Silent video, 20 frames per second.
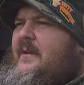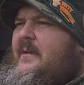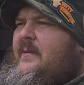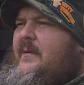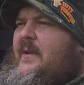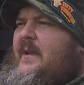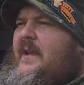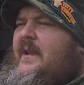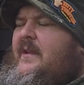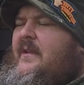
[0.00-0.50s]

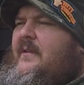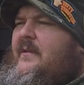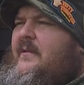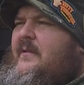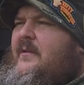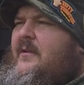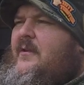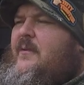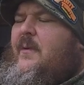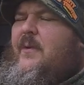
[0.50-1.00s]
well then
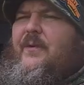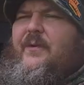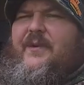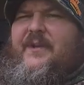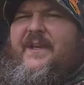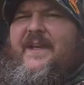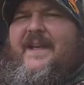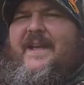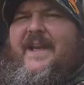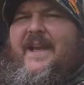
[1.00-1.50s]

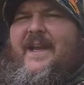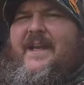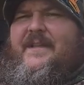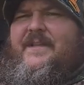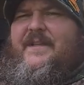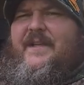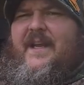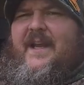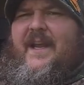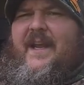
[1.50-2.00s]
quote
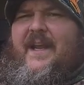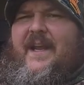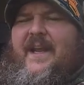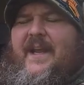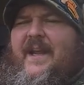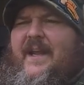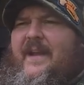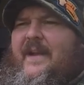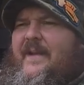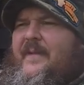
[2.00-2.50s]

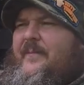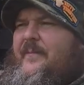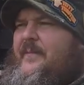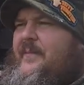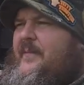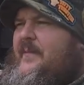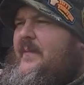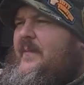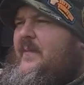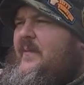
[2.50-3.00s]
DSAA
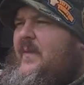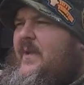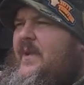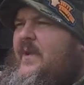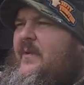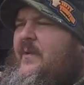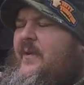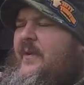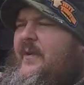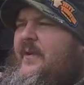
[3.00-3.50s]
when
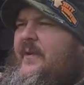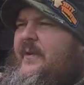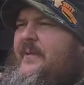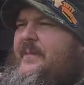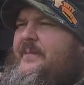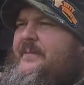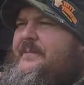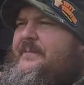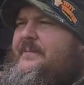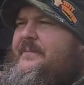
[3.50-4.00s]
you order,
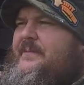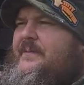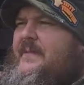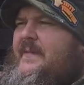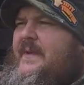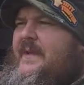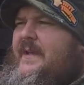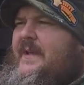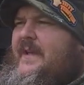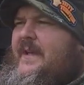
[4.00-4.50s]

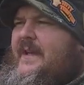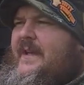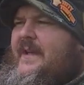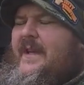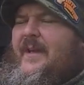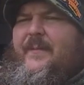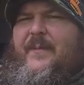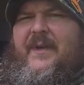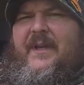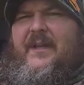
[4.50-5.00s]

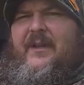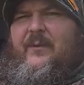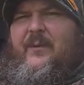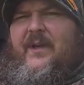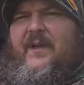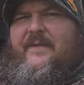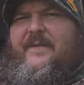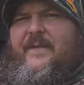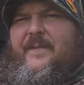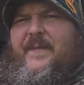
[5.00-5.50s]
and Pete will
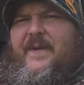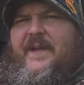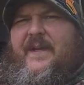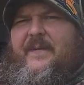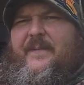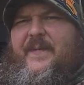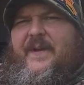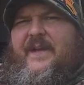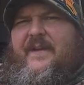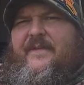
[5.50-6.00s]
waive the
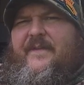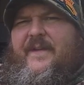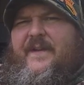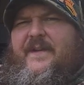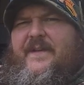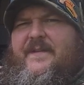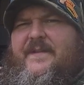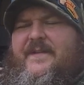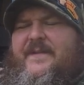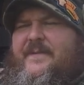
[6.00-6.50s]
P&P
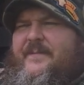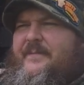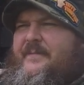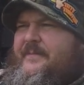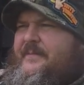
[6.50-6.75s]
fees.